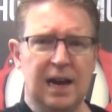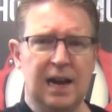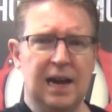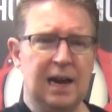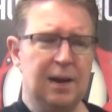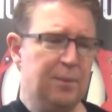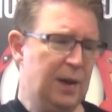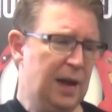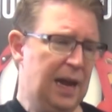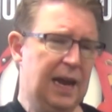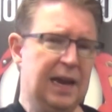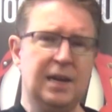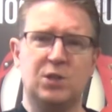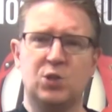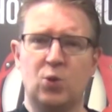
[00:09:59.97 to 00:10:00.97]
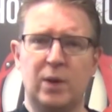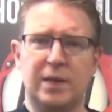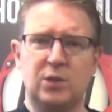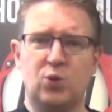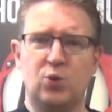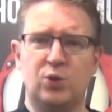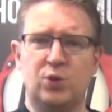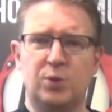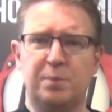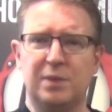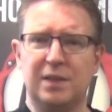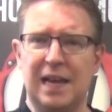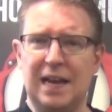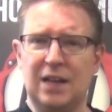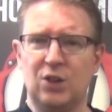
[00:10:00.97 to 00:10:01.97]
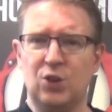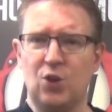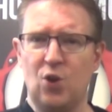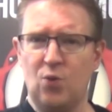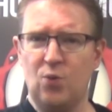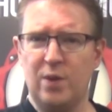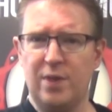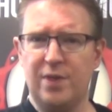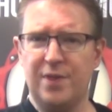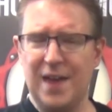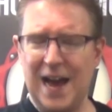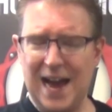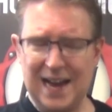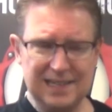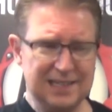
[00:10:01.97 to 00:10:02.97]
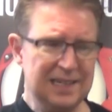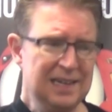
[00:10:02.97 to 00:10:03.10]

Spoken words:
and it's always good to play along with that